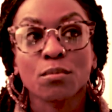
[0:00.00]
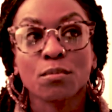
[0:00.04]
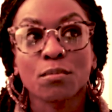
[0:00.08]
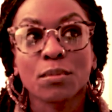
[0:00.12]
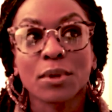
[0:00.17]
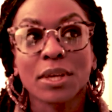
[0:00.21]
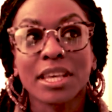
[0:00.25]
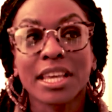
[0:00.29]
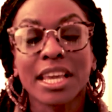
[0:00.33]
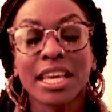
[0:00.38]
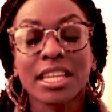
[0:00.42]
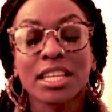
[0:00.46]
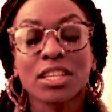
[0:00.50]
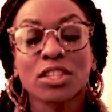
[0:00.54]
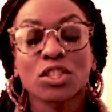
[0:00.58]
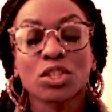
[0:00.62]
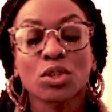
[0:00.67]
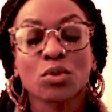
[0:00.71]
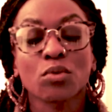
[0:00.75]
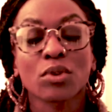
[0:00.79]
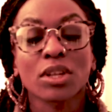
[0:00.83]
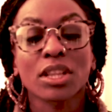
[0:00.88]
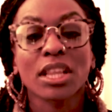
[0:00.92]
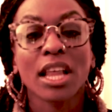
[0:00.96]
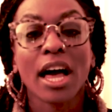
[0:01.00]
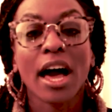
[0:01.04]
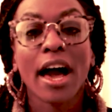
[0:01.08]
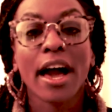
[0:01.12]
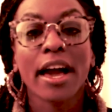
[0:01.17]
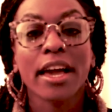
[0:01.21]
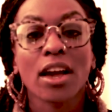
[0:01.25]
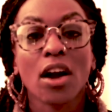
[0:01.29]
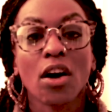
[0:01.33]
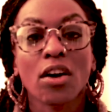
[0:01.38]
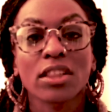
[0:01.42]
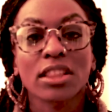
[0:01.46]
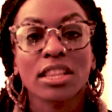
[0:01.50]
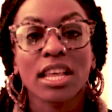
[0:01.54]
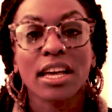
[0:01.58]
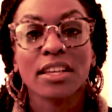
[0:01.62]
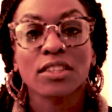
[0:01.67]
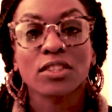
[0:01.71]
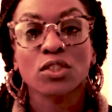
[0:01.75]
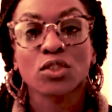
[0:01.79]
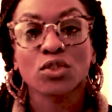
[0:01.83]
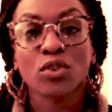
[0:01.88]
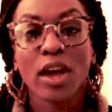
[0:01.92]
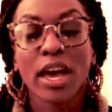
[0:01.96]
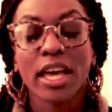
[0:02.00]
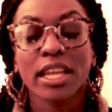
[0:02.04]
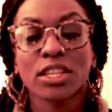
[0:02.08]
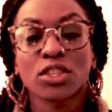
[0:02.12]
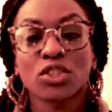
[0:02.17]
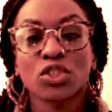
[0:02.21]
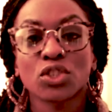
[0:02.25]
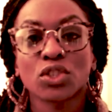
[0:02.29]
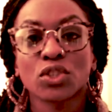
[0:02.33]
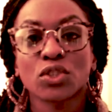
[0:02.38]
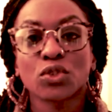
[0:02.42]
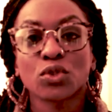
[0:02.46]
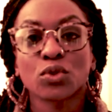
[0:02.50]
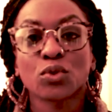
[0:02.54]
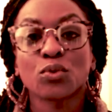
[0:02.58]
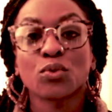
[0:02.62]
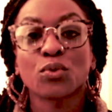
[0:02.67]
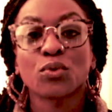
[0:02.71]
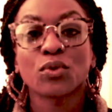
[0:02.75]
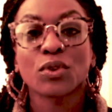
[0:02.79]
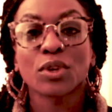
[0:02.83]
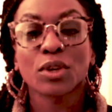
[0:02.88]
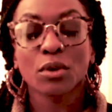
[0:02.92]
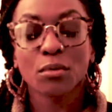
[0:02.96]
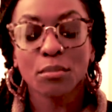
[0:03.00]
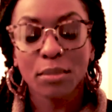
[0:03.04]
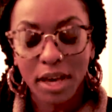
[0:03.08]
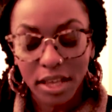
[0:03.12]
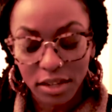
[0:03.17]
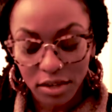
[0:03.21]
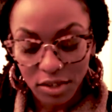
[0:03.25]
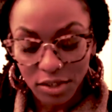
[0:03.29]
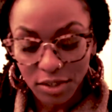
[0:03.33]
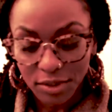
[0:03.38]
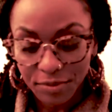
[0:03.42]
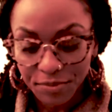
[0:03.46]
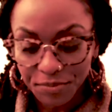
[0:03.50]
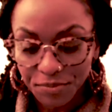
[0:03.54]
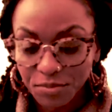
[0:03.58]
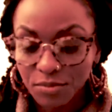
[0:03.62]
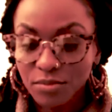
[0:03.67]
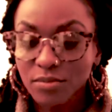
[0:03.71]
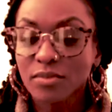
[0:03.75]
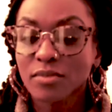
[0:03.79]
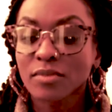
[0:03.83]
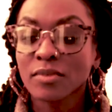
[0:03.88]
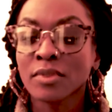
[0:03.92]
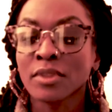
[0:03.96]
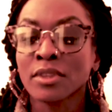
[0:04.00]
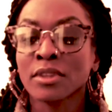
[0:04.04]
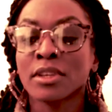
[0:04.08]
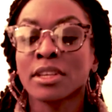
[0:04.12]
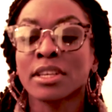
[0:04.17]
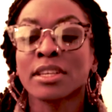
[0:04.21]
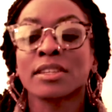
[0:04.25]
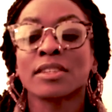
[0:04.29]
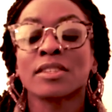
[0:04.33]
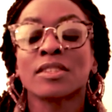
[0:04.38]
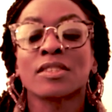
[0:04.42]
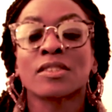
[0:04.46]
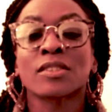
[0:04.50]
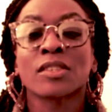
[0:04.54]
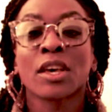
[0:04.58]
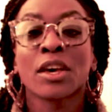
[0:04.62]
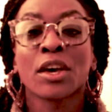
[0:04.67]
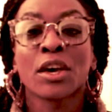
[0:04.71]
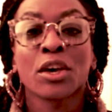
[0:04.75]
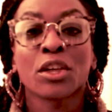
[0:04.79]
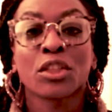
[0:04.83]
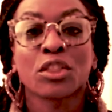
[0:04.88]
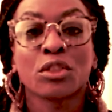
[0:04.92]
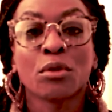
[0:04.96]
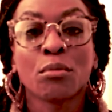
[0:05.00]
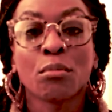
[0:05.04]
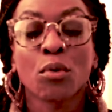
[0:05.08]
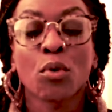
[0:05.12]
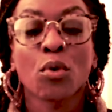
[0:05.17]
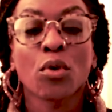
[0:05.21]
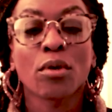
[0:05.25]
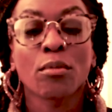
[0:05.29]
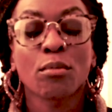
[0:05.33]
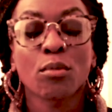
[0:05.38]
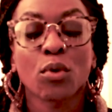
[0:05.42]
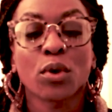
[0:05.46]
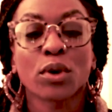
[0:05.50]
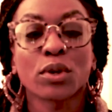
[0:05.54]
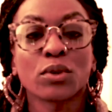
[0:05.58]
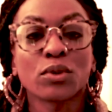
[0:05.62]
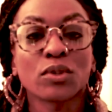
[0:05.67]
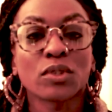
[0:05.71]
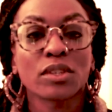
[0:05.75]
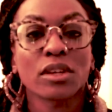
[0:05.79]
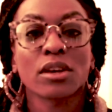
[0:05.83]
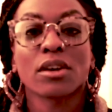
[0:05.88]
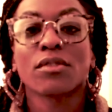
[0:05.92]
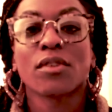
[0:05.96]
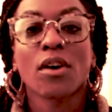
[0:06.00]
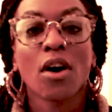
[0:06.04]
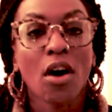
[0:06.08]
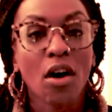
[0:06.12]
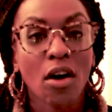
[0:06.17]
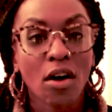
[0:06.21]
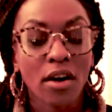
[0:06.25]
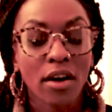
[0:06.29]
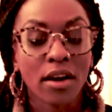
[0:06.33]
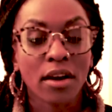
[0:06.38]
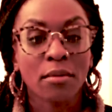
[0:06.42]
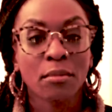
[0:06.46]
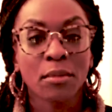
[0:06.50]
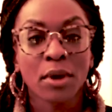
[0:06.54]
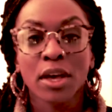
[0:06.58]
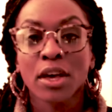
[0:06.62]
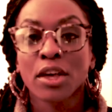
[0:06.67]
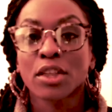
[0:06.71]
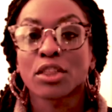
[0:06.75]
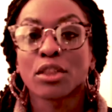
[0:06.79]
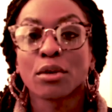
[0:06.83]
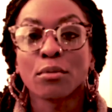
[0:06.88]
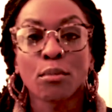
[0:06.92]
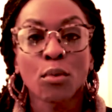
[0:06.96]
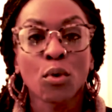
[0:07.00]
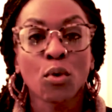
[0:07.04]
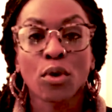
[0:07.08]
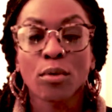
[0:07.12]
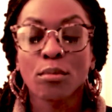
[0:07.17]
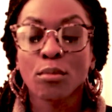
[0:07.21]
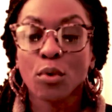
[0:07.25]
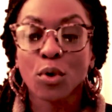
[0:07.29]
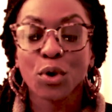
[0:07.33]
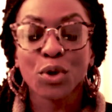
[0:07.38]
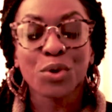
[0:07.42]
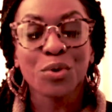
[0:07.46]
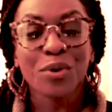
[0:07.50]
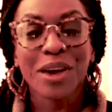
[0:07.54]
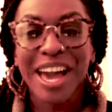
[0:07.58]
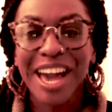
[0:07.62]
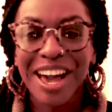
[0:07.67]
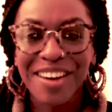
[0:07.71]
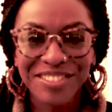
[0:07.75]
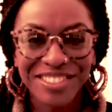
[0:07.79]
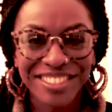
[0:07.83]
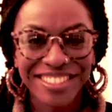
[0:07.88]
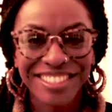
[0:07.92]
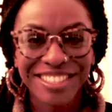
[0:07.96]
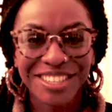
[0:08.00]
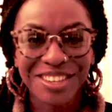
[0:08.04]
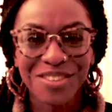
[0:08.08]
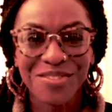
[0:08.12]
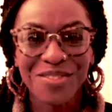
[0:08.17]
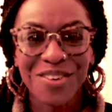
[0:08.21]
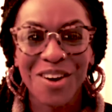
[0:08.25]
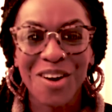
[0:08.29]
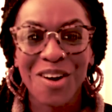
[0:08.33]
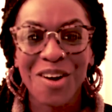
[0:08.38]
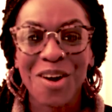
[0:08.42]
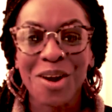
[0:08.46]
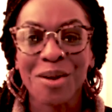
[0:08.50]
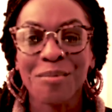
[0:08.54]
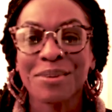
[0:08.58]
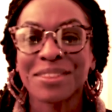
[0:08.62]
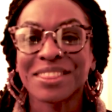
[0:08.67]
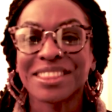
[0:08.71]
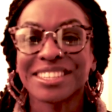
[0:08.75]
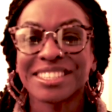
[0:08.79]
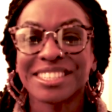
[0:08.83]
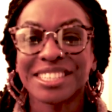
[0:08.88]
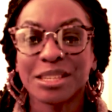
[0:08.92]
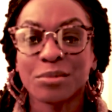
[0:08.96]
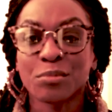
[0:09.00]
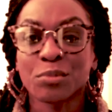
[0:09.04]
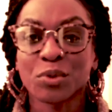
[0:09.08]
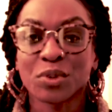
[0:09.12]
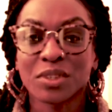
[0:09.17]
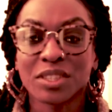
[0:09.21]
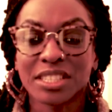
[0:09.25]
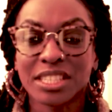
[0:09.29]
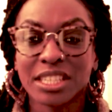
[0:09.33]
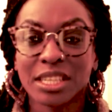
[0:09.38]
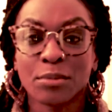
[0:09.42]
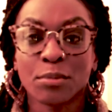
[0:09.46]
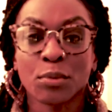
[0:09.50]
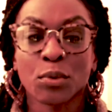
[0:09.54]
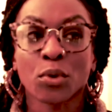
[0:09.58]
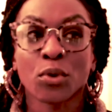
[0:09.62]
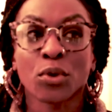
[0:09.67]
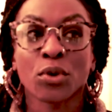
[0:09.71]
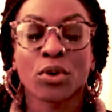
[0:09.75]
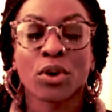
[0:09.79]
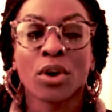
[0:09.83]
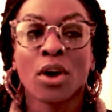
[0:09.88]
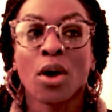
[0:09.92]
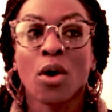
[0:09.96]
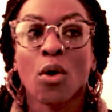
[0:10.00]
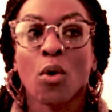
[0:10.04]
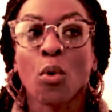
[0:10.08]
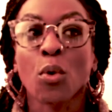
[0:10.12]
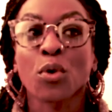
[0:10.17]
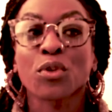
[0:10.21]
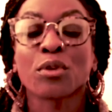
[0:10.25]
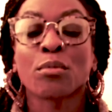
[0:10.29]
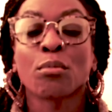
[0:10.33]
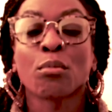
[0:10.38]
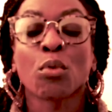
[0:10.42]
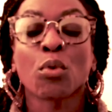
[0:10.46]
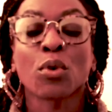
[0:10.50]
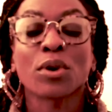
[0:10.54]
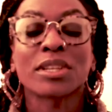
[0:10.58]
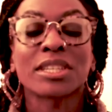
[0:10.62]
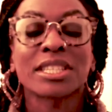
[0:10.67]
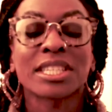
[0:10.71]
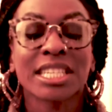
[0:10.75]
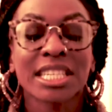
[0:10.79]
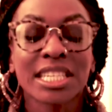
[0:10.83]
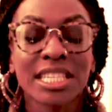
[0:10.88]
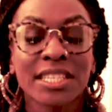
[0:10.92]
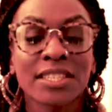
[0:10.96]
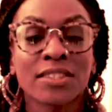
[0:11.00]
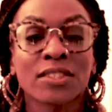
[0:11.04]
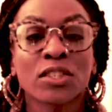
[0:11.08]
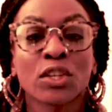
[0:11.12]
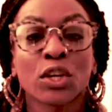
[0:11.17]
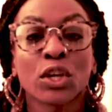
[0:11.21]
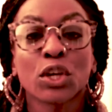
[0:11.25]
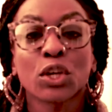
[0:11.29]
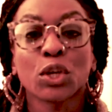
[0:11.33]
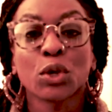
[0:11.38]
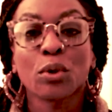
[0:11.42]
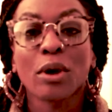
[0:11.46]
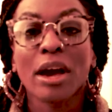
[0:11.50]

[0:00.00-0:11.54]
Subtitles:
beginning to rely on that strategy to feel better, is the more and more you self-harm, the more and more you have to self-harm, and the deeper and deeper or the more intense you